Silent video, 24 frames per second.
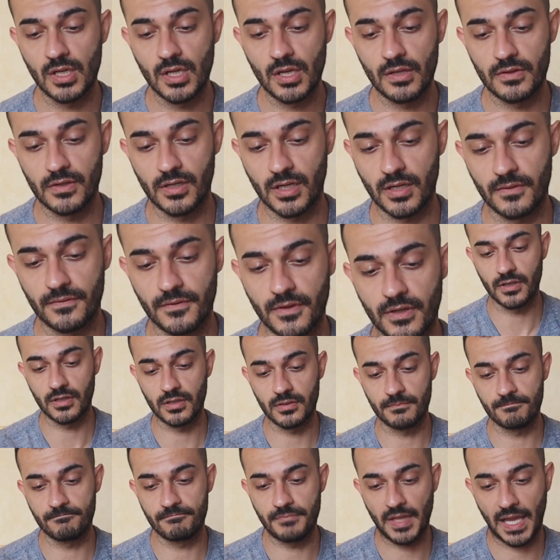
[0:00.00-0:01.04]

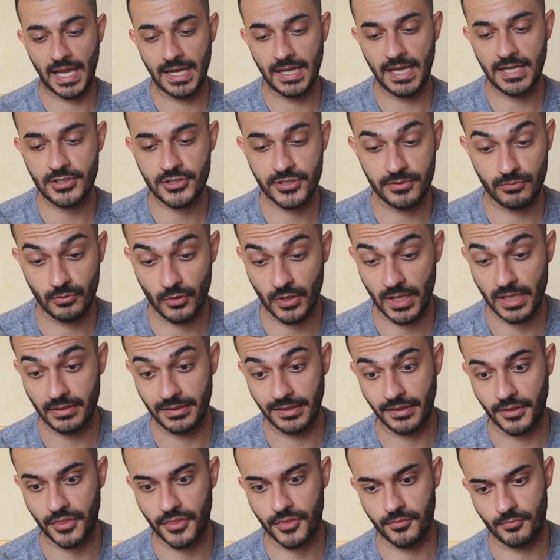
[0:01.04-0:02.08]
I actually wrote out
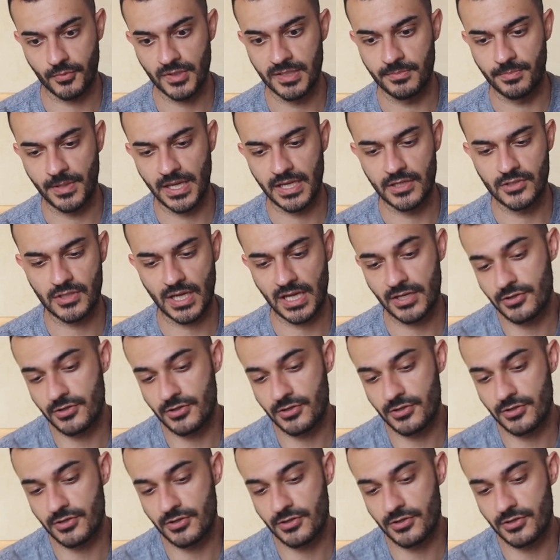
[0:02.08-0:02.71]
like 3 pages.